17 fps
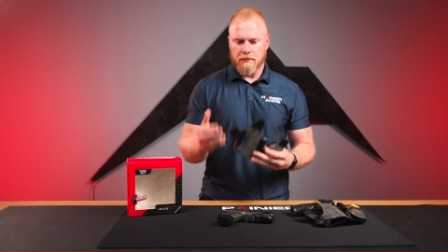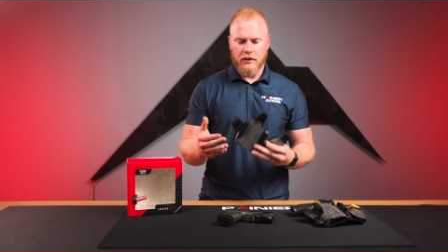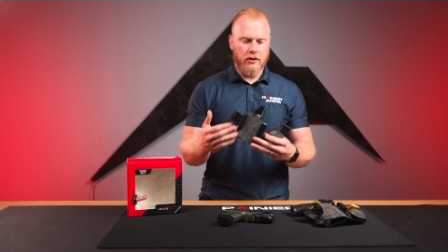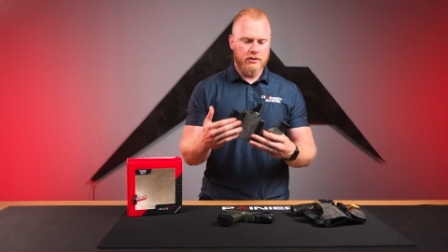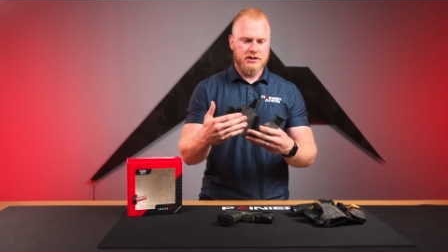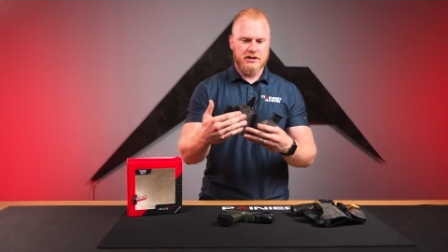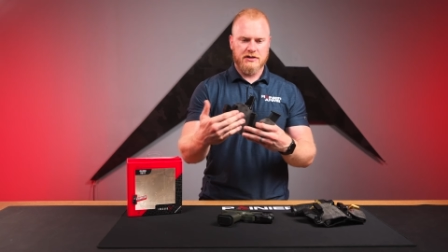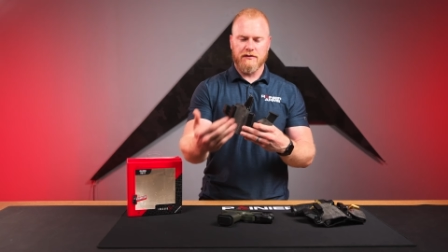
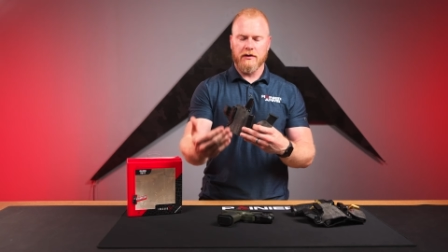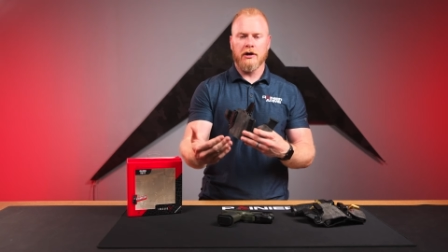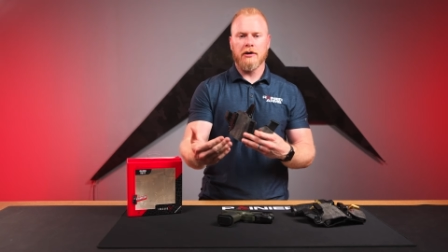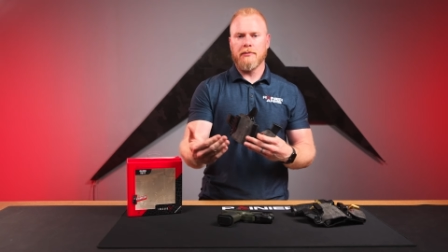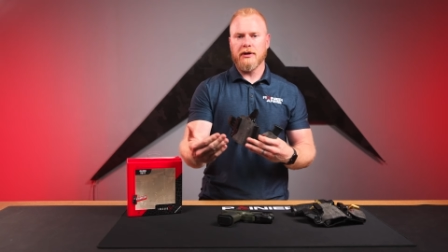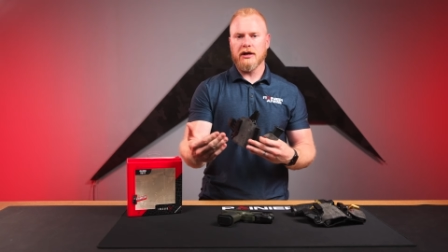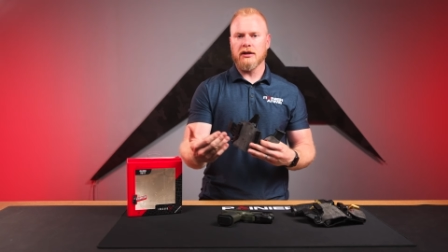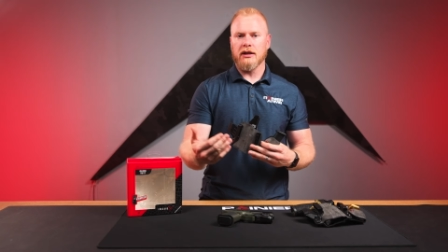They're just
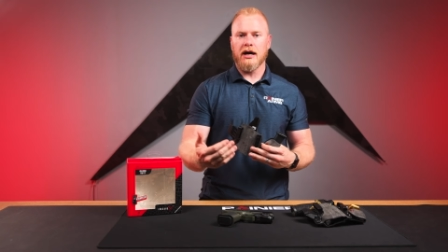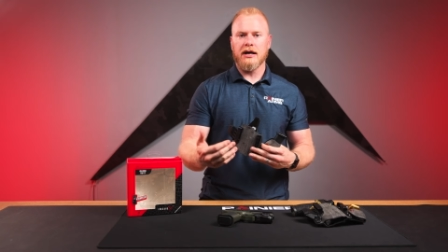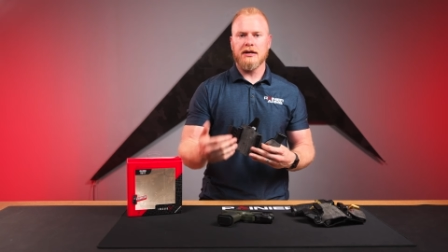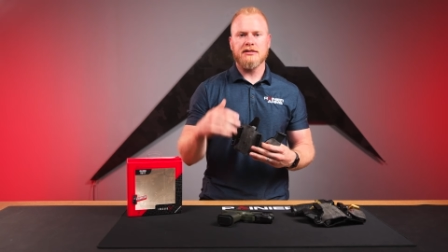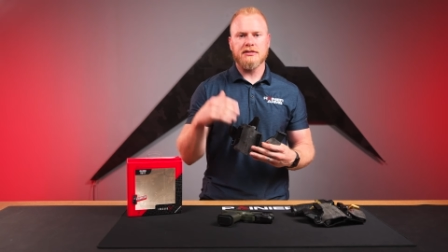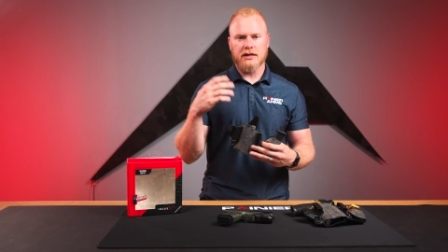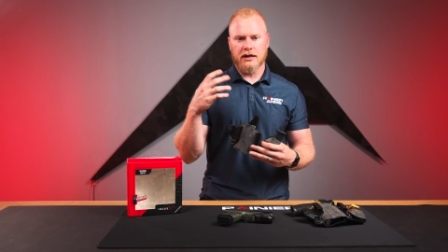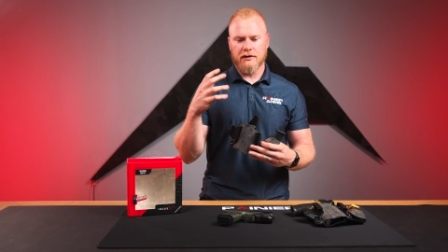very big
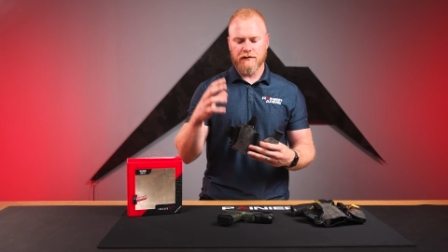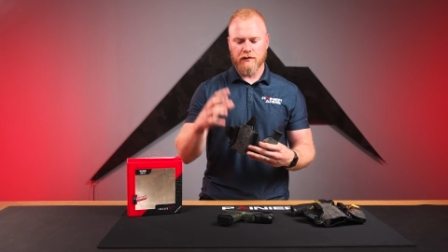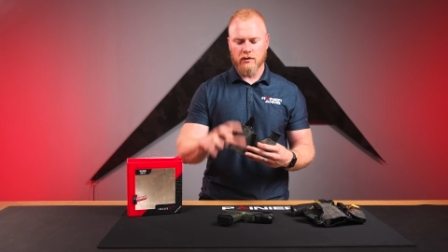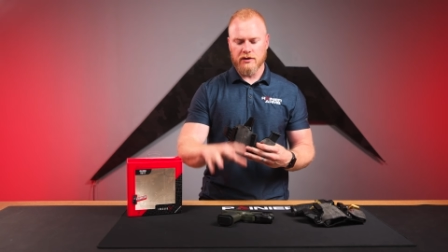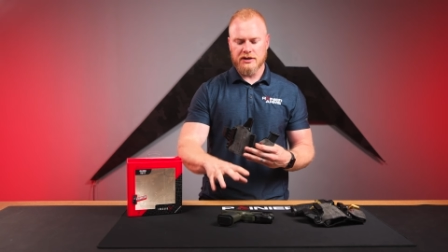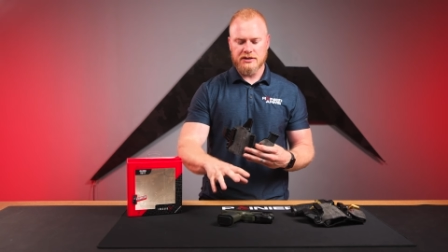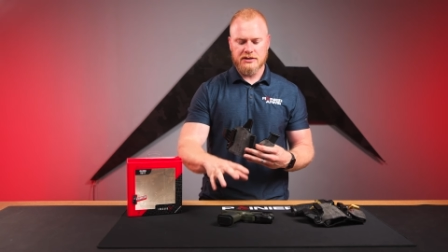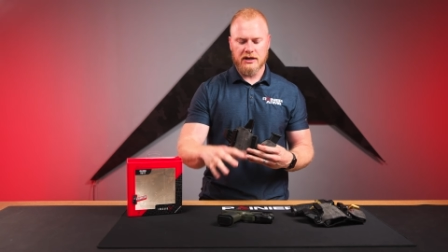lights, and
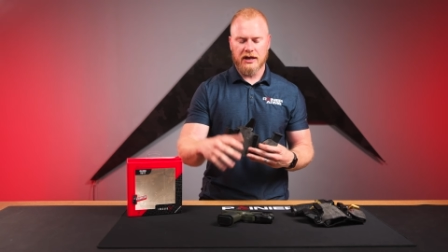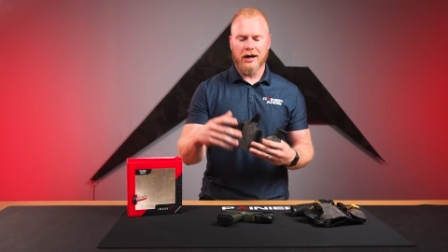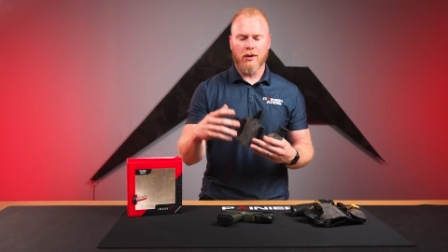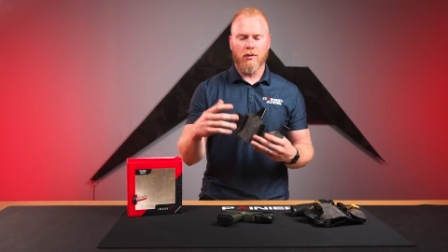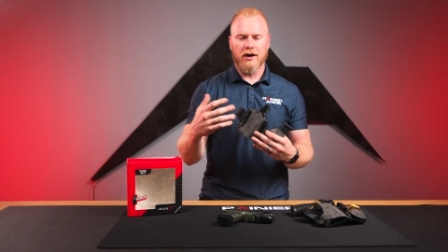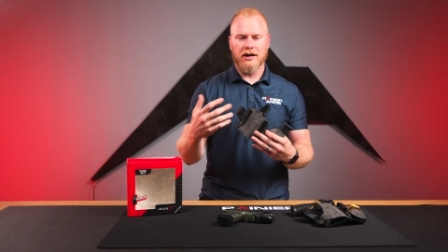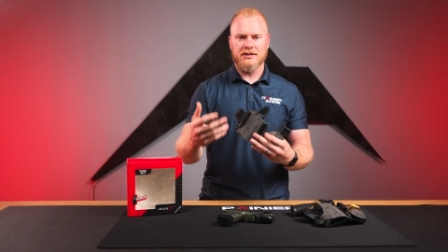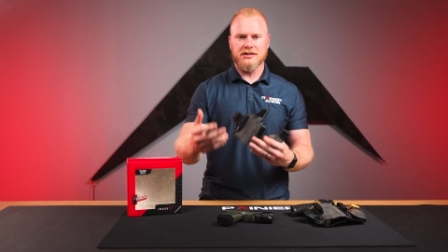for this gun
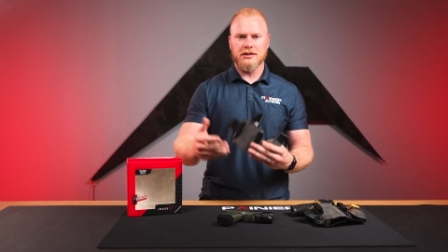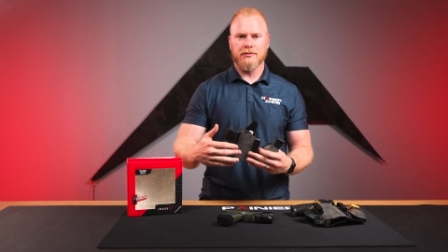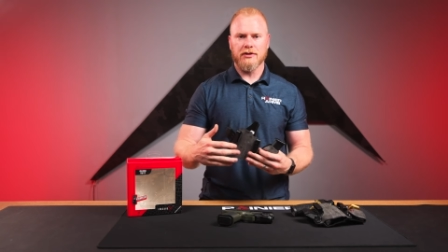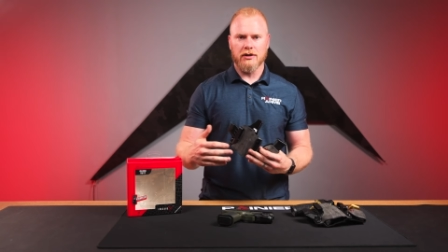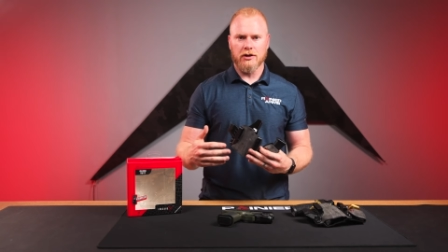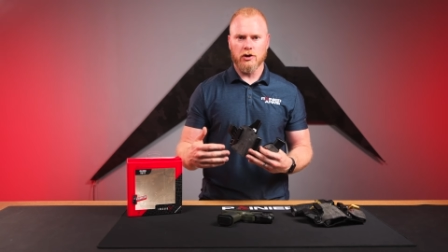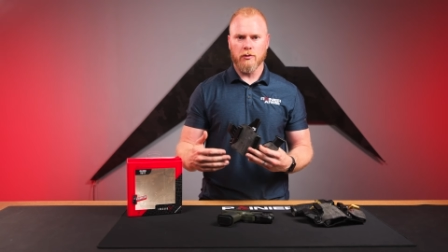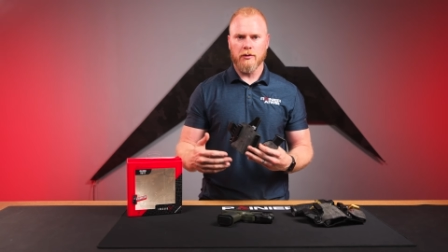I wanted
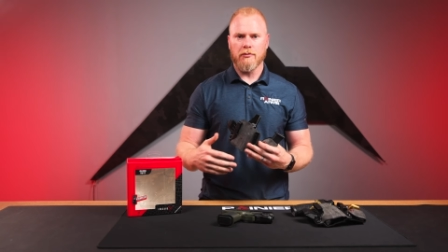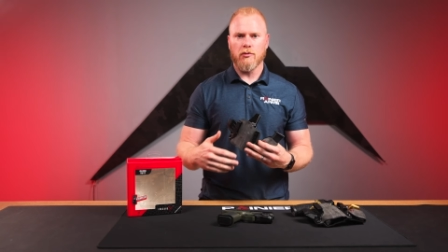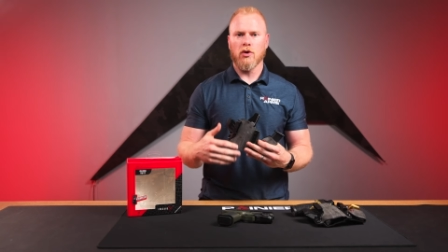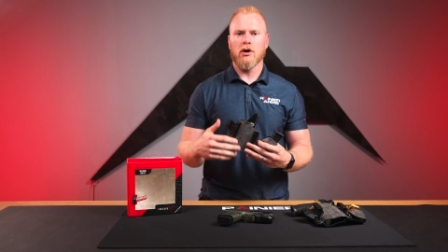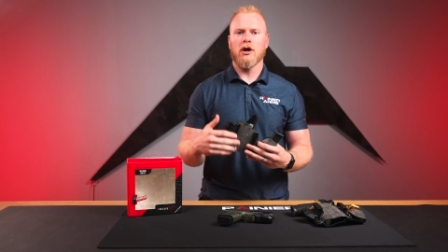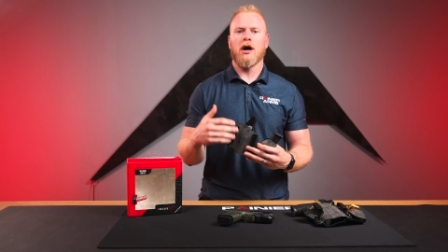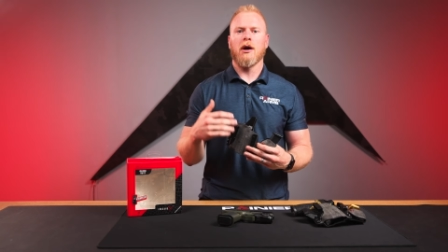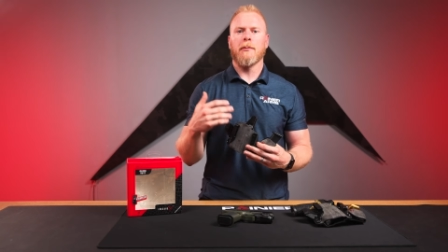something a little bit
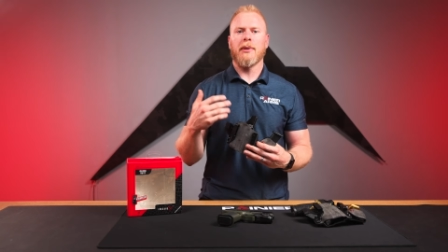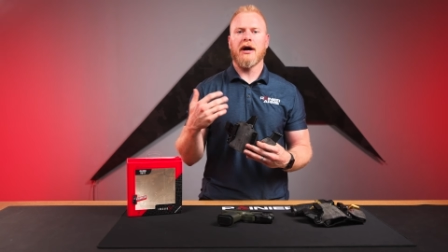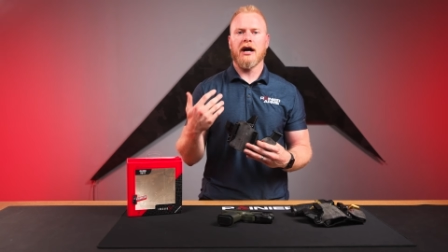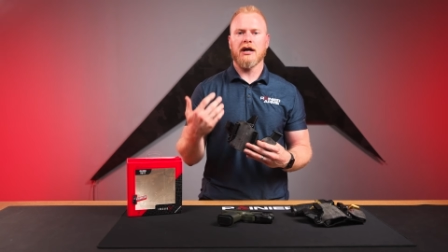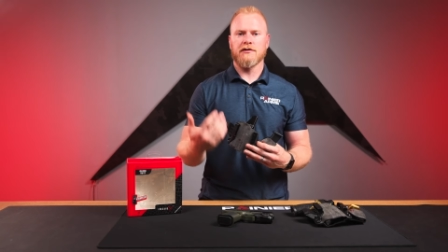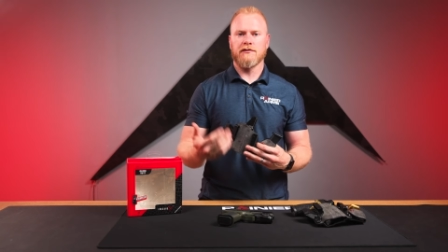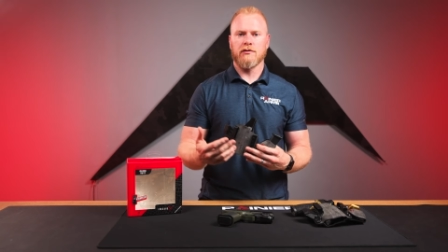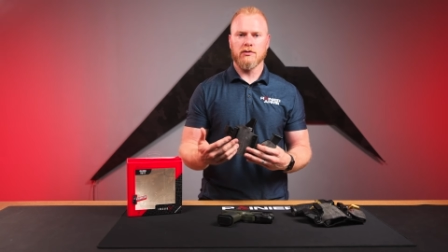more
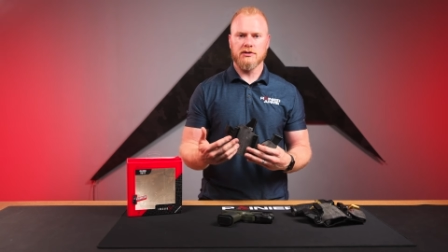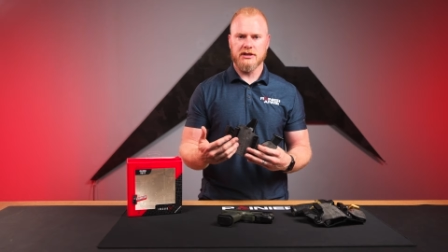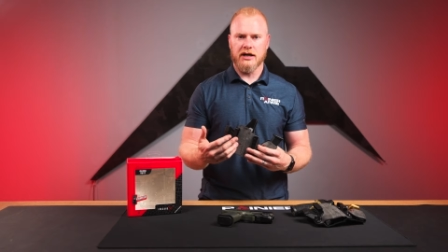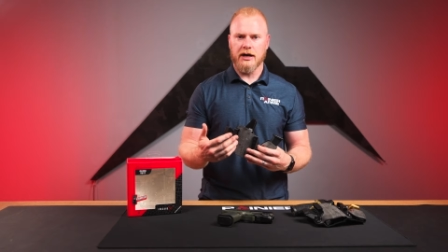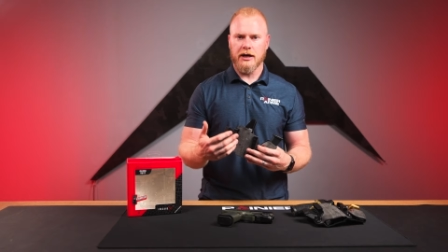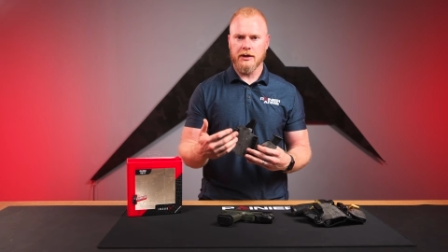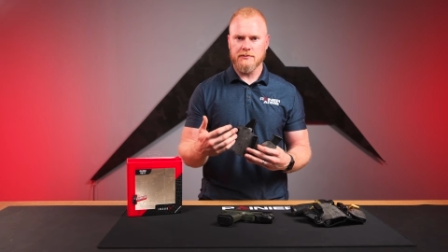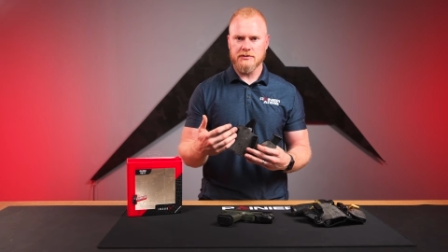compact for
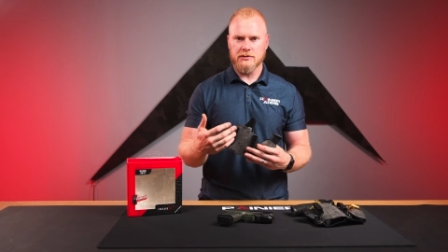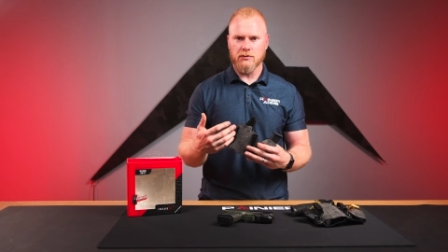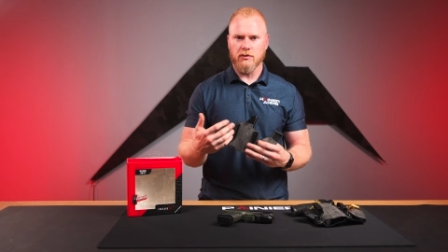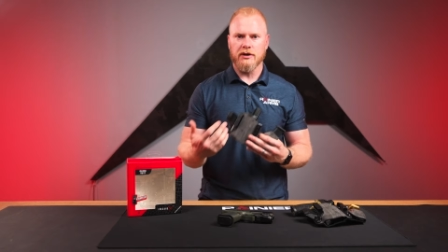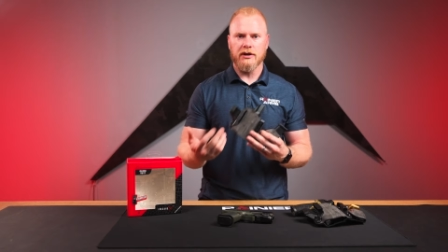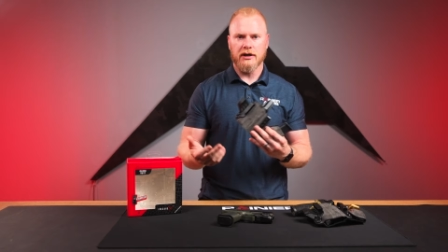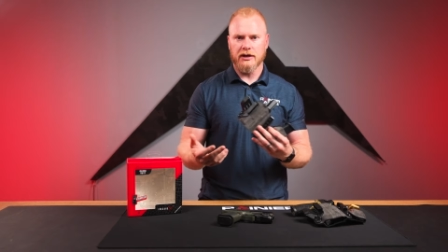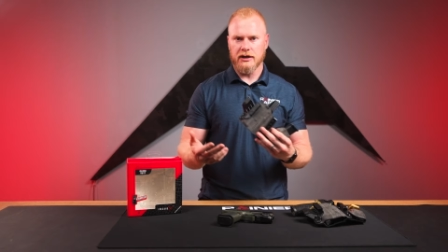times when,